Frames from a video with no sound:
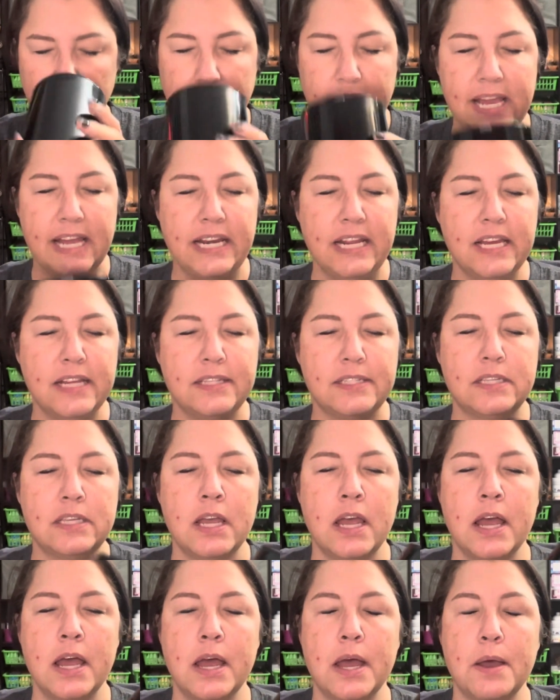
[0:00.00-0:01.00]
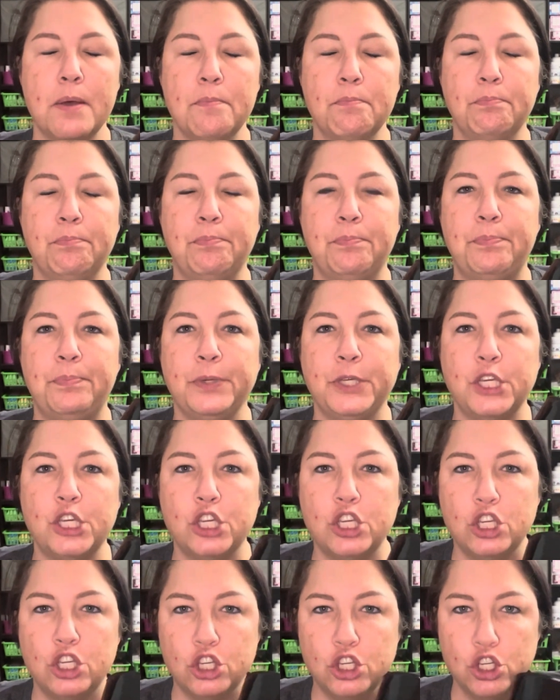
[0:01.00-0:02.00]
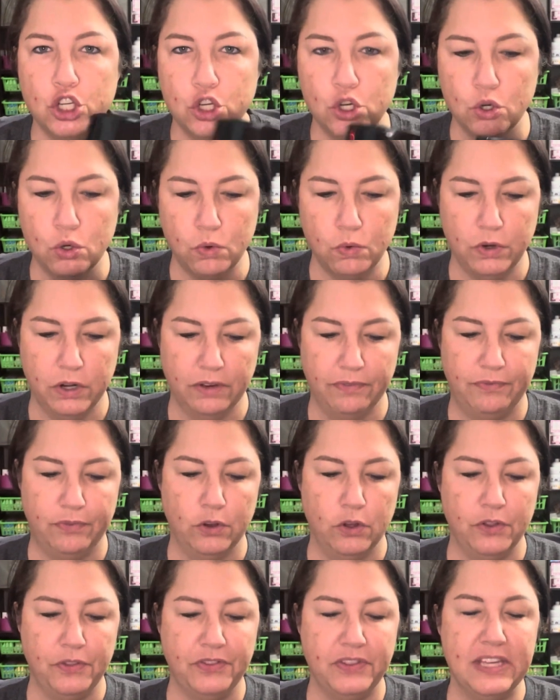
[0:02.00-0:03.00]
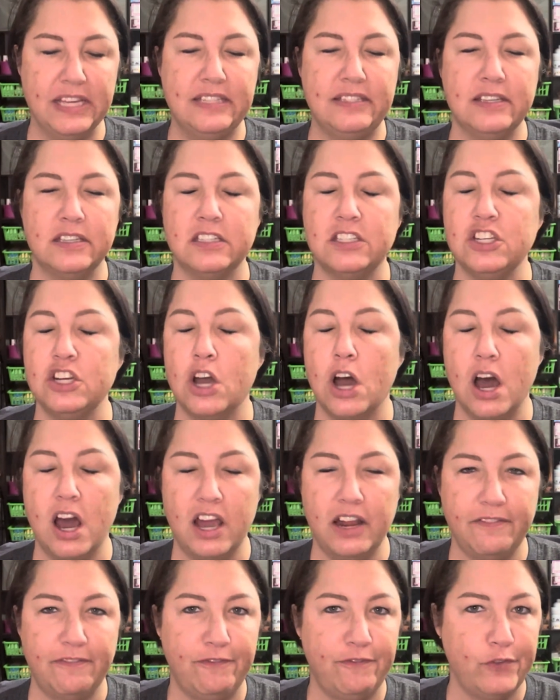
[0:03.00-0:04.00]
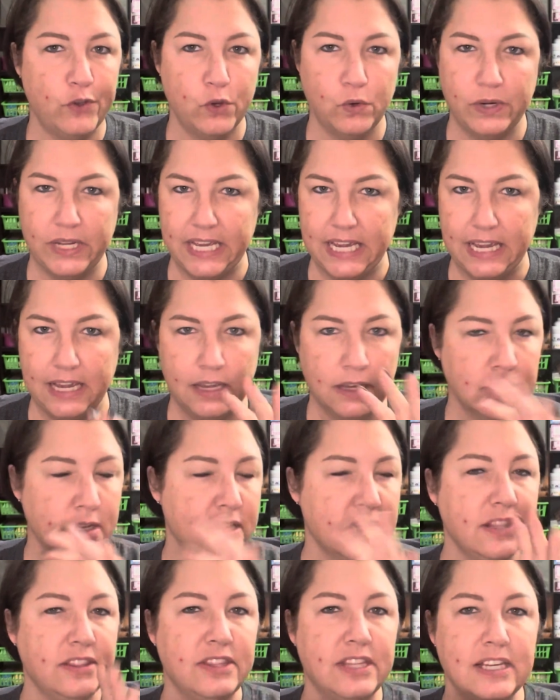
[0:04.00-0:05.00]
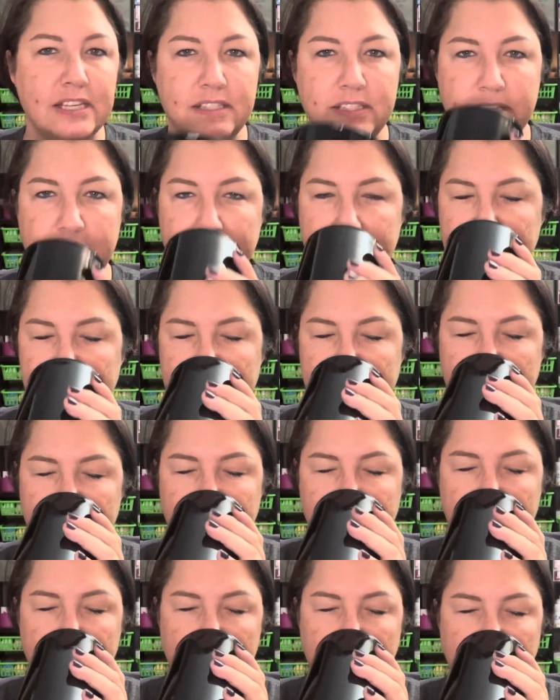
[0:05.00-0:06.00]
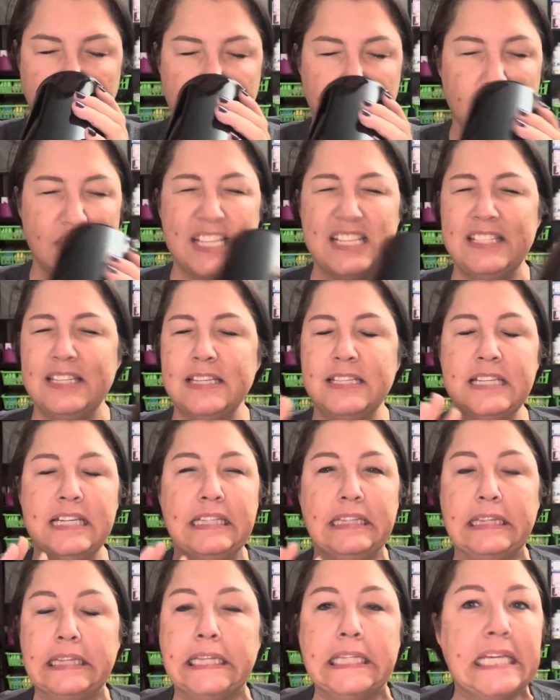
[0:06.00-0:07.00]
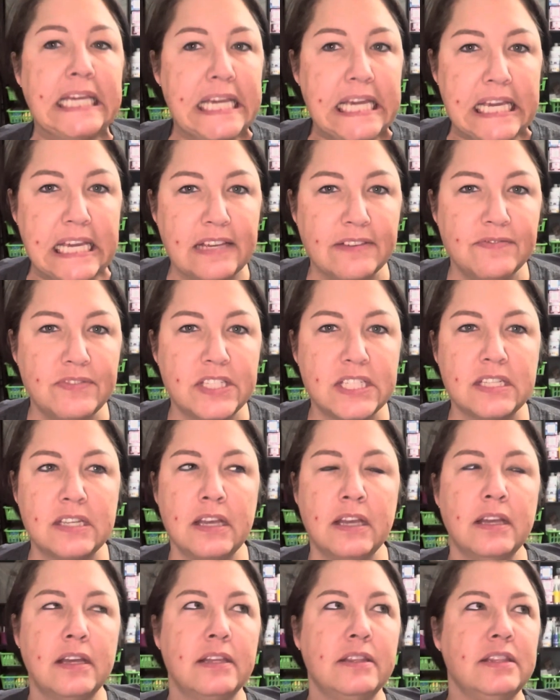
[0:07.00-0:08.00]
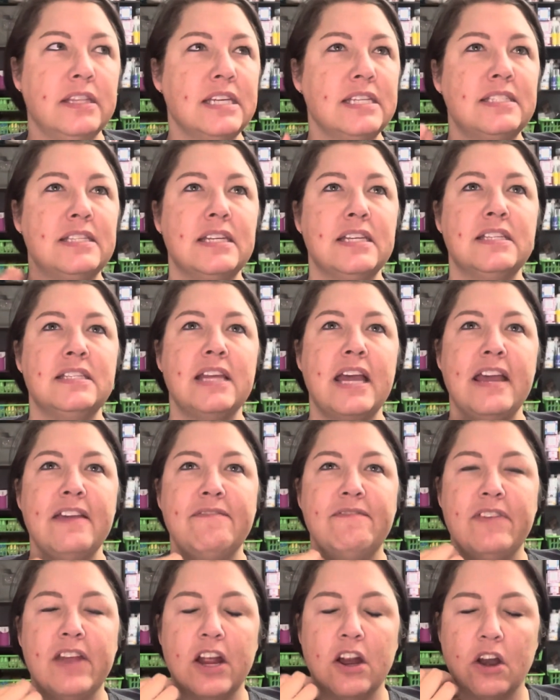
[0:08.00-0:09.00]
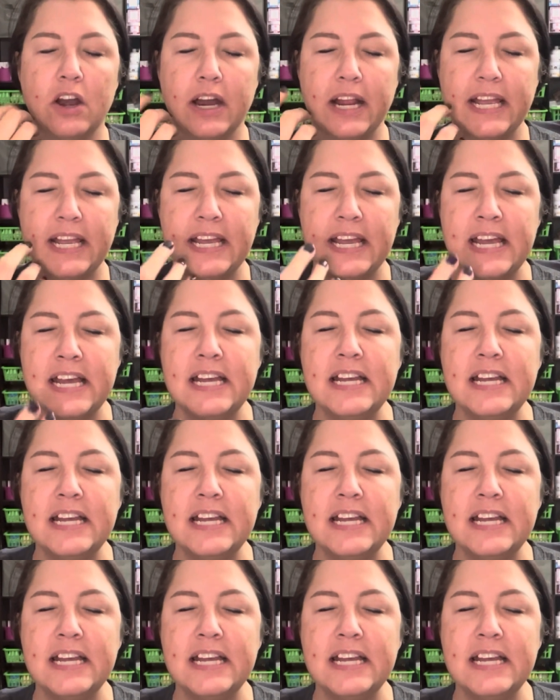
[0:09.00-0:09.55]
And it's beautiful. This is not fruity. This isn't leaves. This is a very